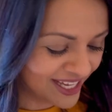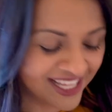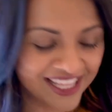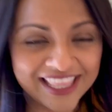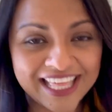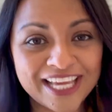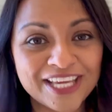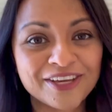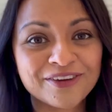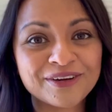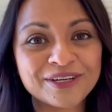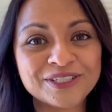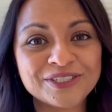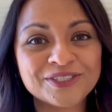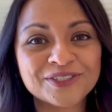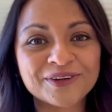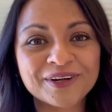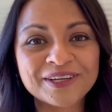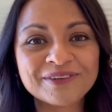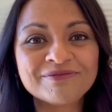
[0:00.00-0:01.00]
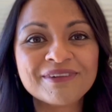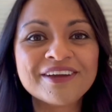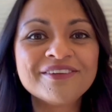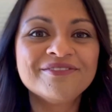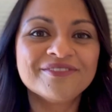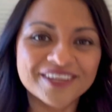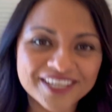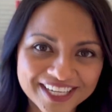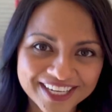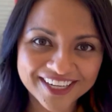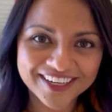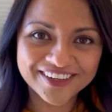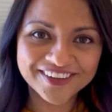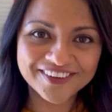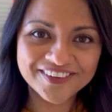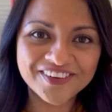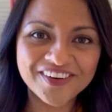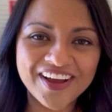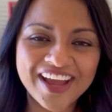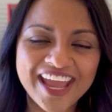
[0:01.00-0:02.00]
that you enjoyed my
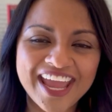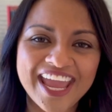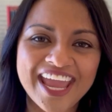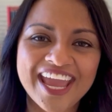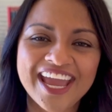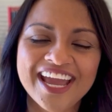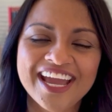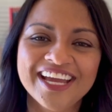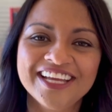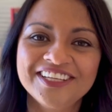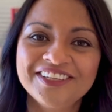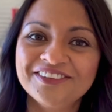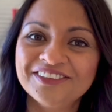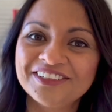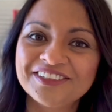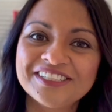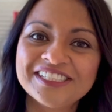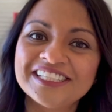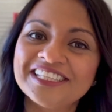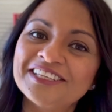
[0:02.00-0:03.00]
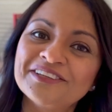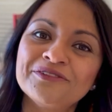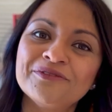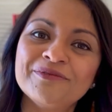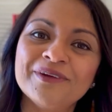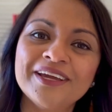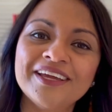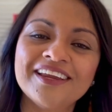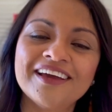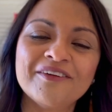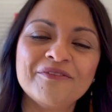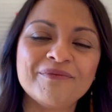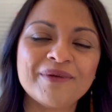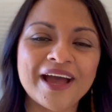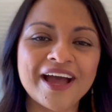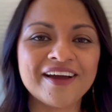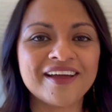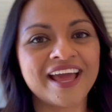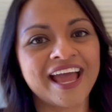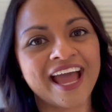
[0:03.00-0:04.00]
video and you learned a little bit
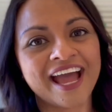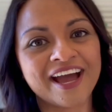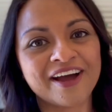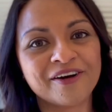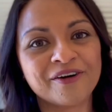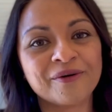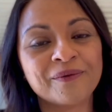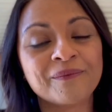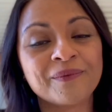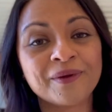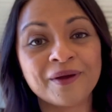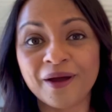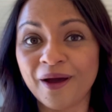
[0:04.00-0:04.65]
about how